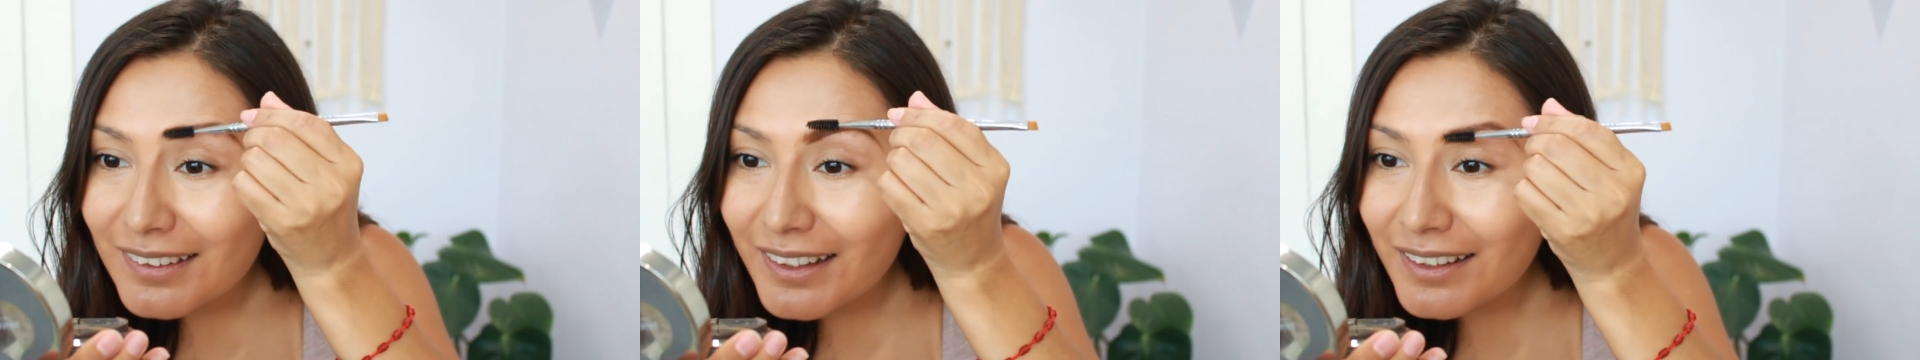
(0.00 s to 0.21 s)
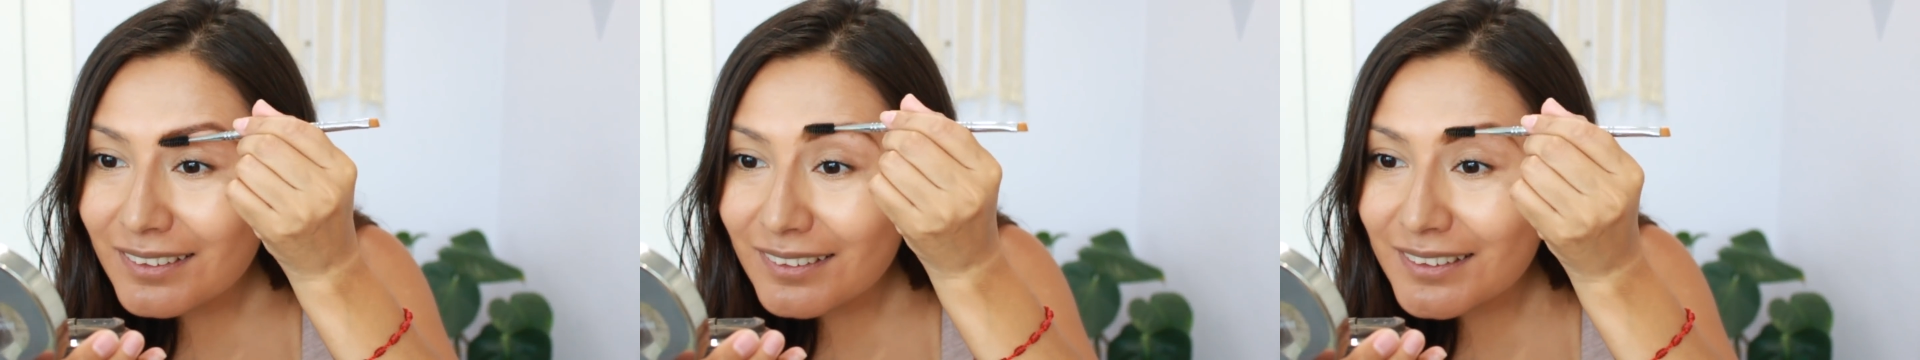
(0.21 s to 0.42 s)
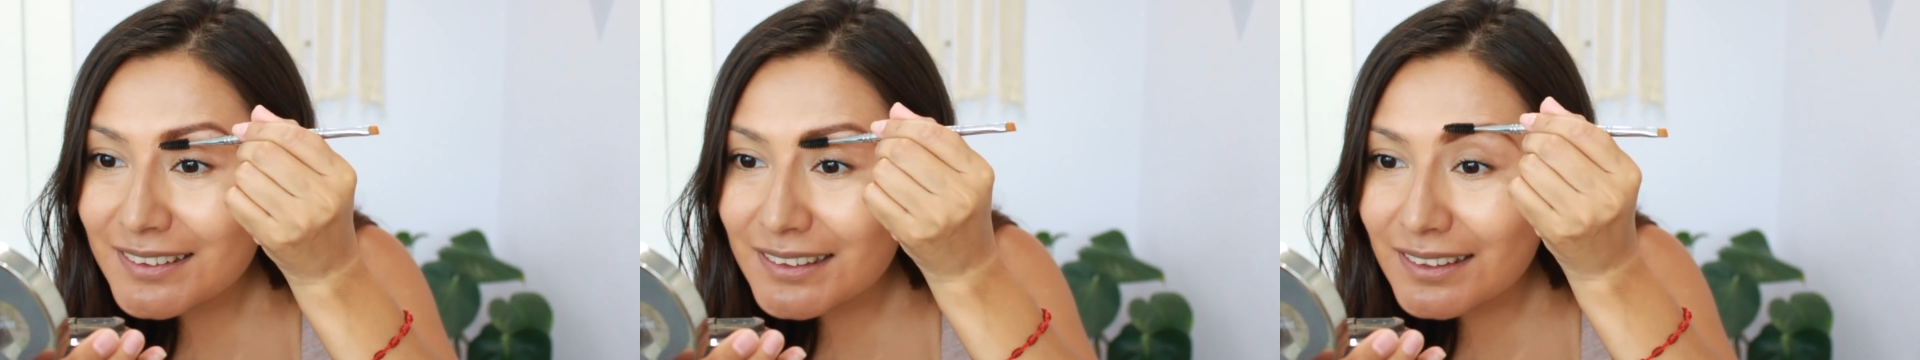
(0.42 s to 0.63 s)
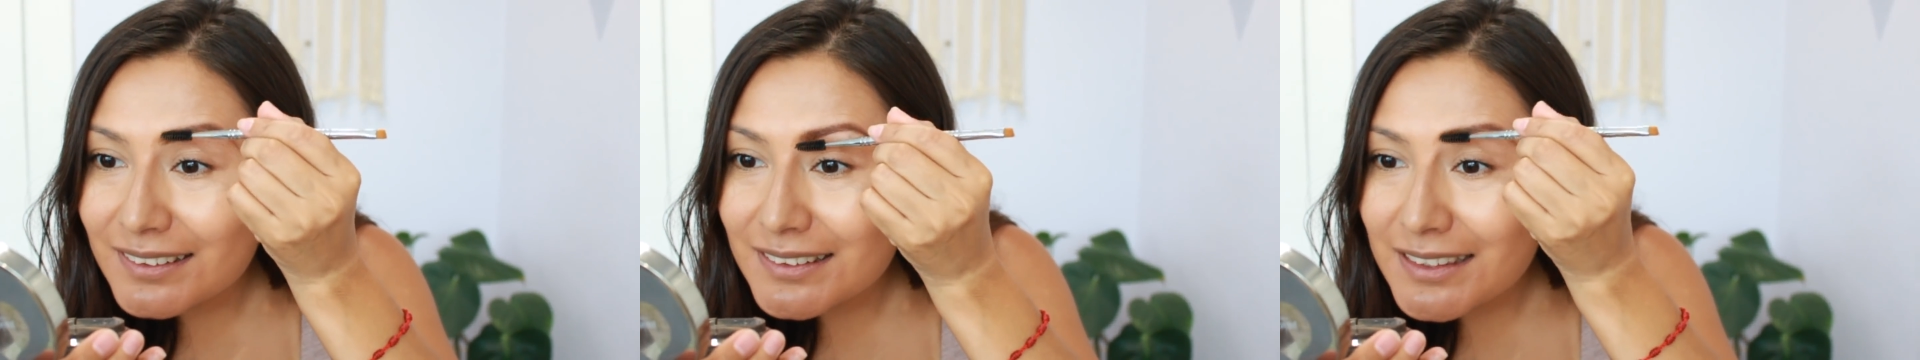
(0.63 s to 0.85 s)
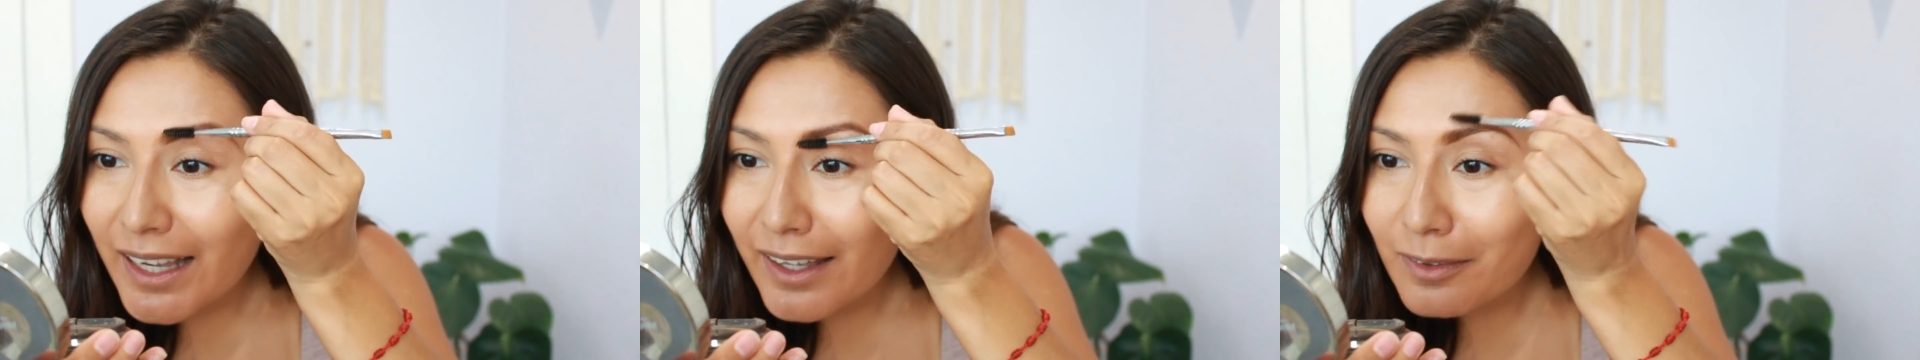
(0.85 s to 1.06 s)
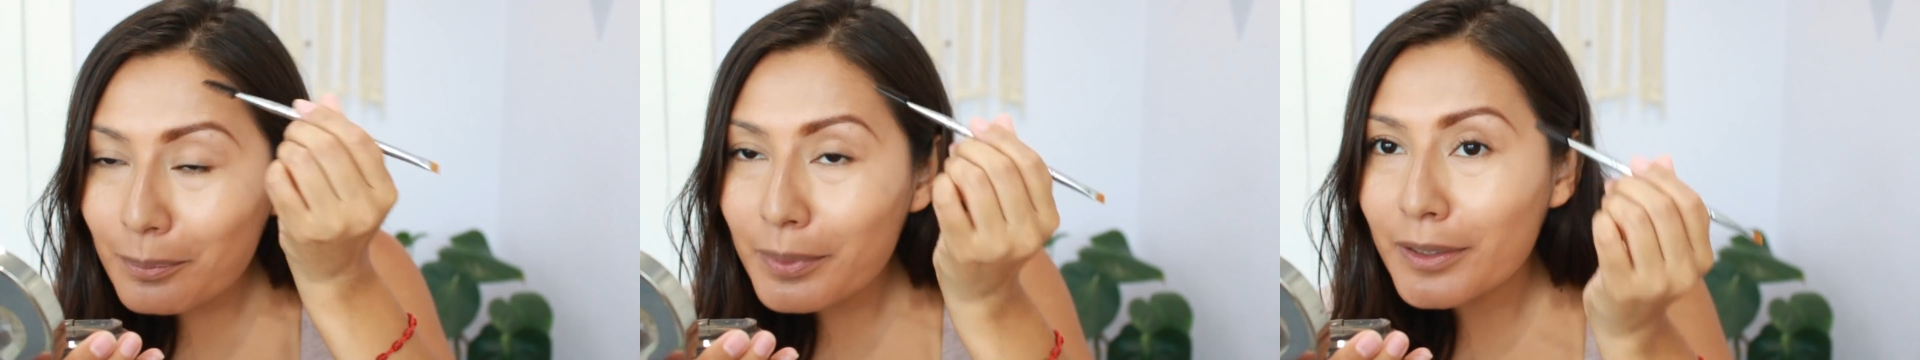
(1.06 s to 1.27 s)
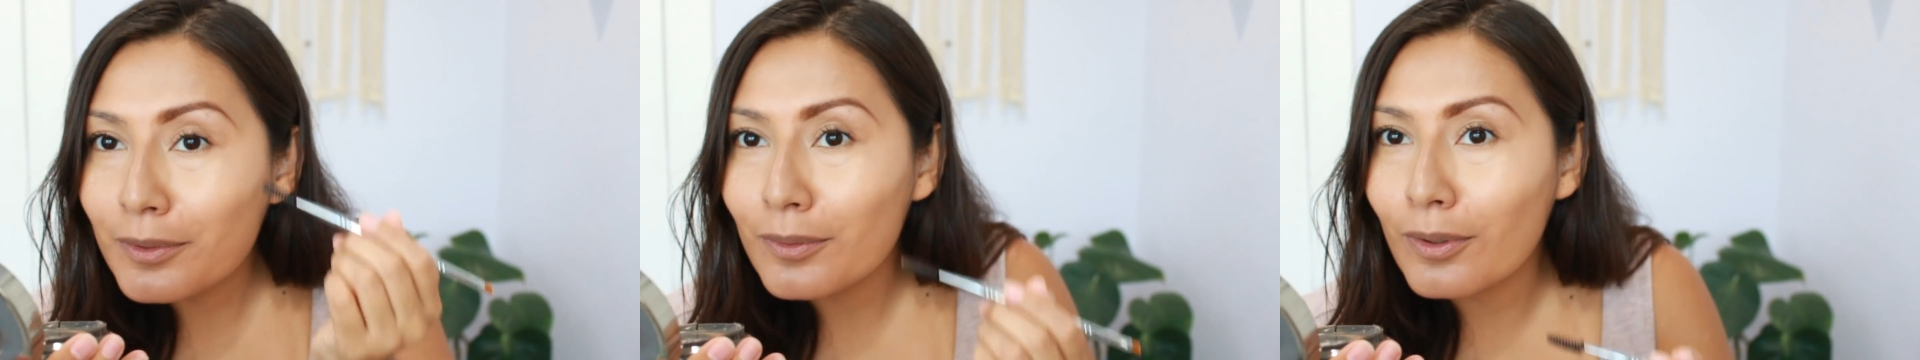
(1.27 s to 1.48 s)
It looks a tad
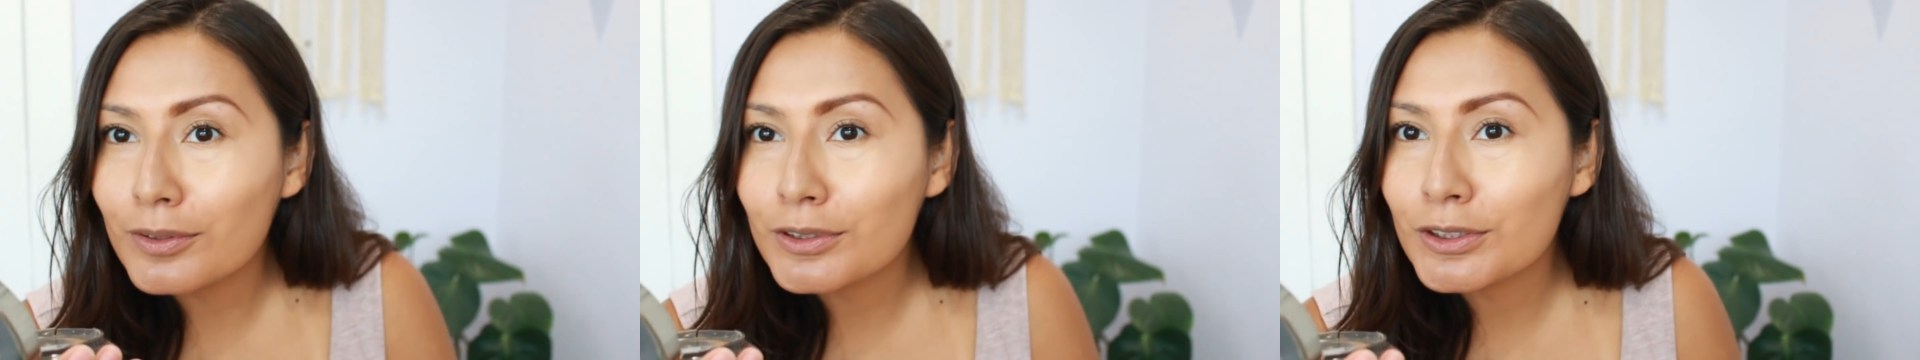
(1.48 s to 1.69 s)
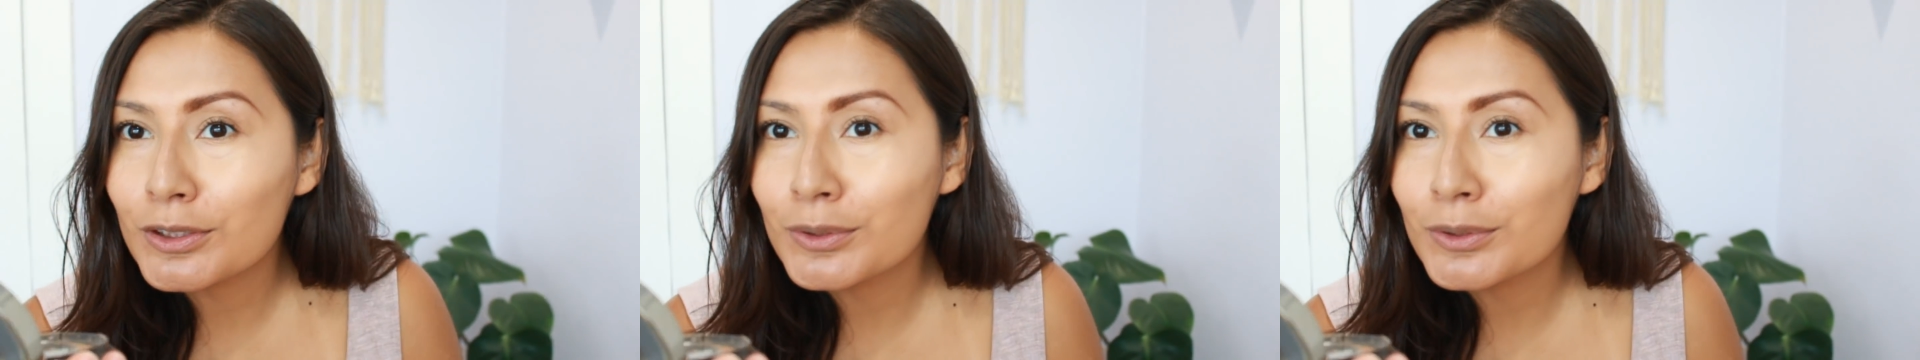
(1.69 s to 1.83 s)
bit